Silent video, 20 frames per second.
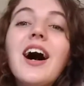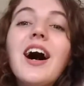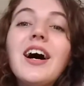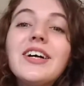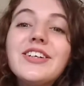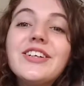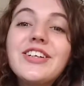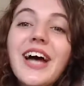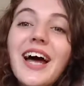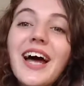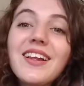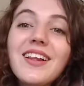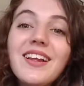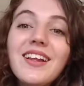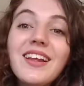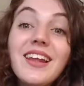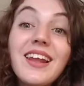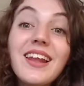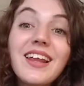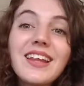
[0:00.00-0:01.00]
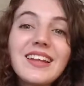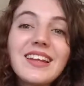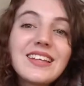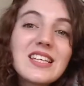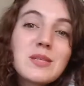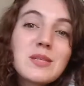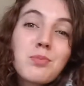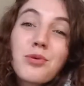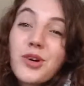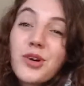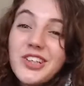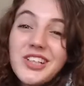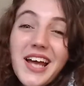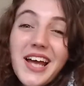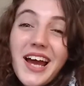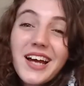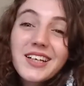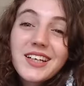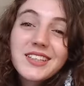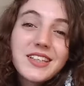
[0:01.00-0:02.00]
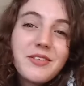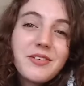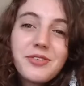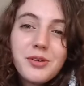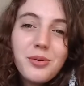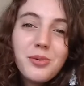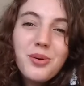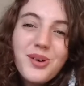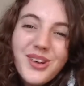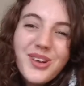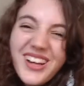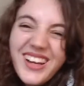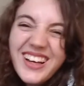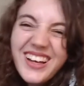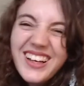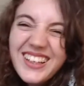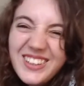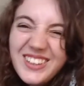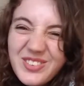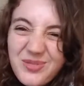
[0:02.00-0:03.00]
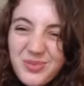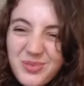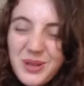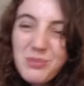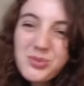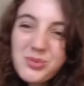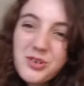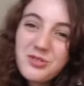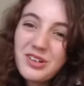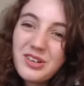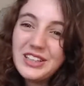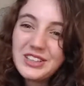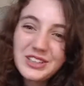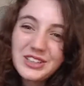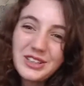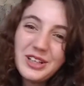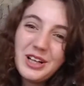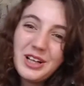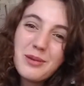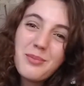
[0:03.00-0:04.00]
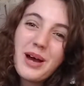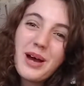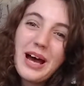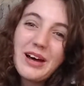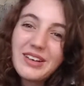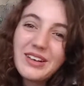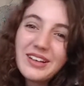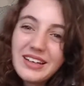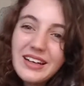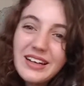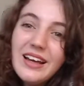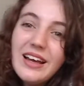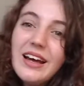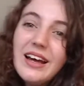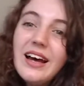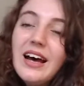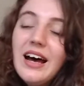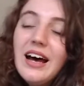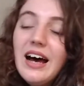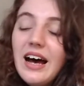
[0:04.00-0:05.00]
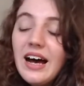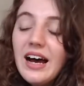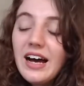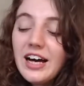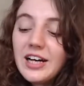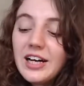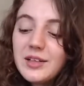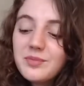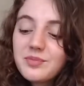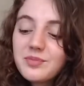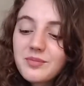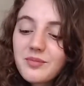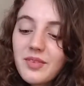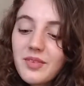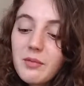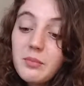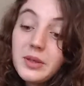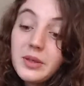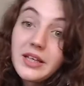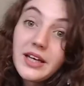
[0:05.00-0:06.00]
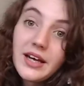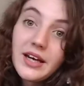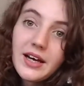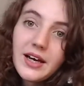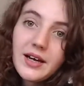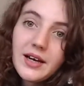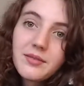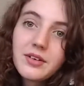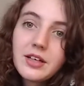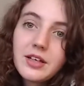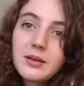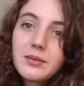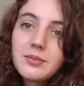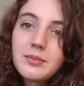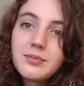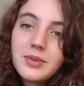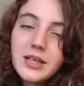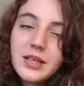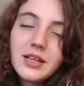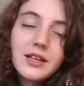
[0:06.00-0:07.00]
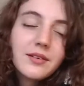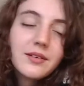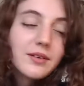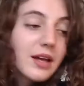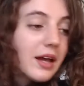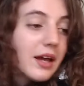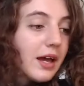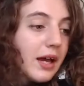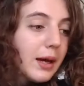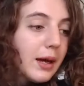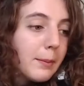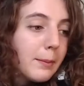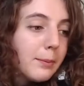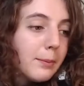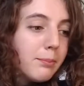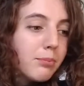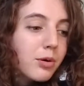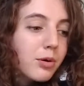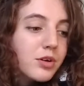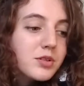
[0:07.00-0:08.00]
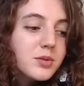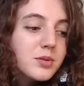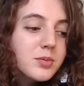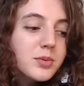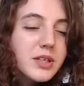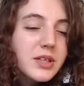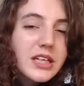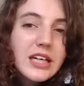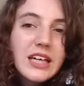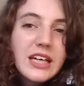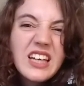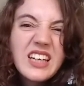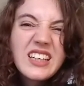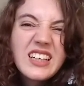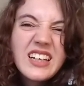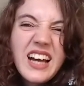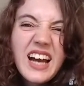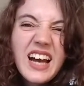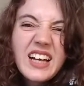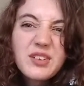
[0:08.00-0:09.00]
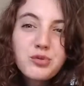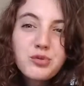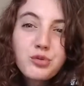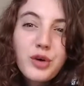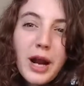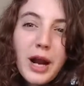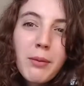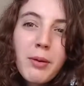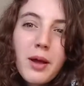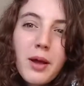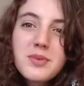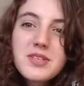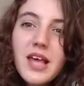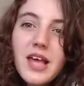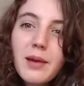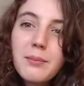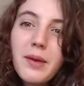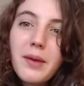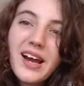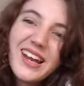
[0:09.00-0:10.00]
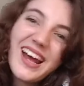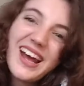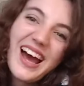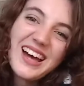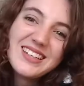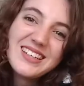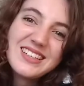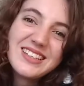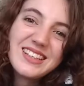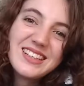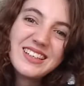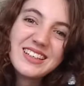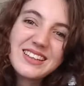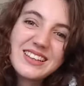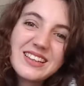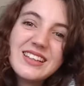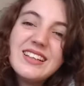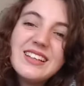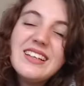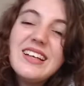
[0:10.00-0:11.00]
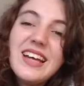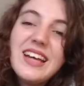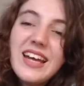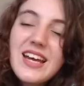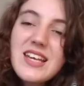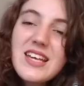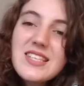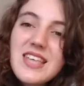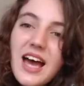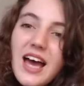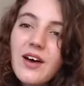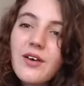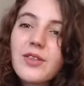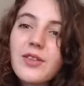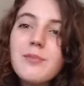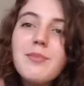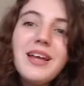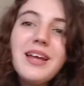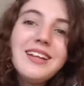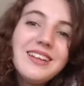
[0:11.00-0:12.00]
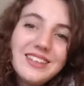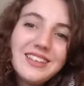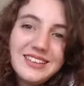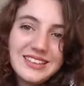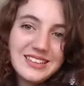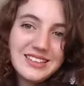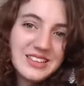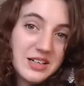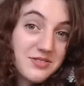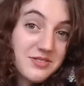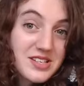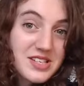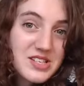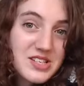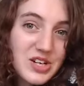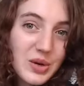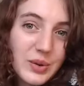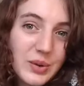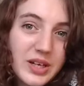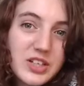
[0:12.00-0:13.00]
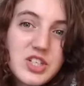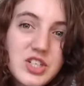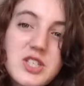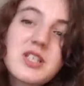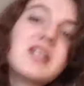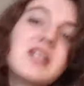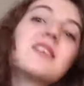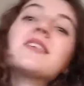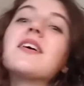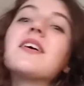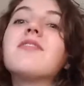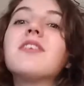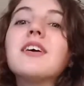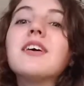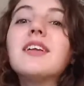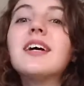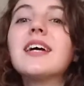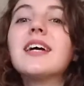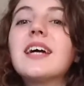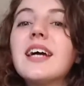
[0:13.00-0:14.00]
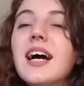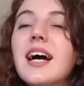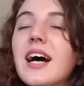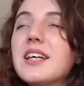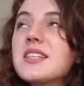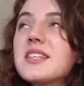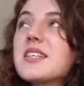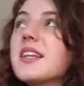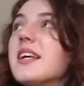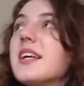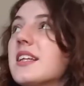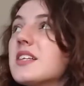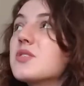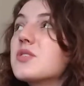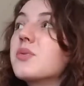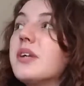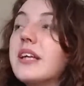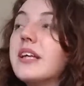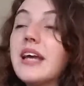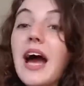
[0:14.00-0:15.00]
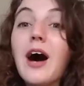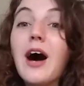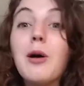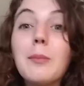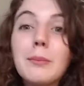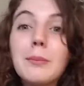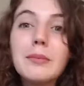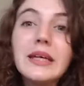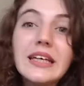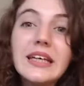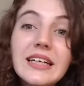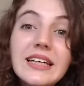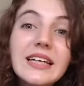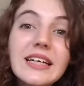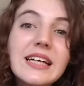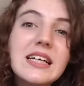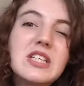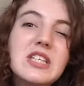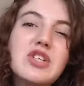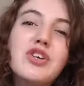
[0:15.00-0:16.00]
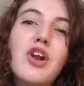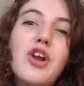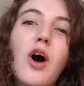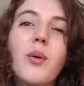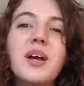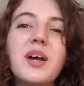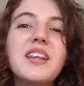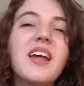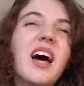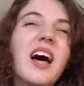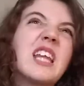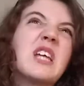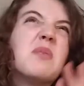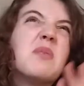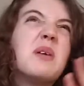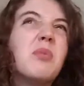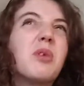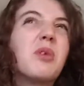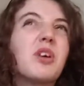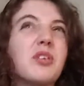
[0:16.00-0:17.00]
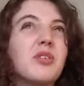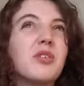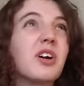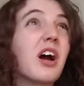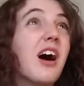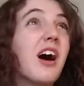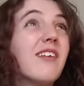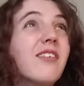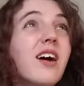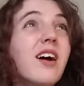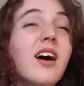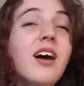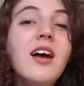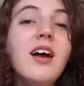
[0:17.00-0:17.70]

channel, this project, if you want to be professional about it. But yeah, I'm gonna be probably at wrap-ups I might add in a little here's how the mental stuff is going, just because I feel like something that's really helped me is knowing that other people can recover,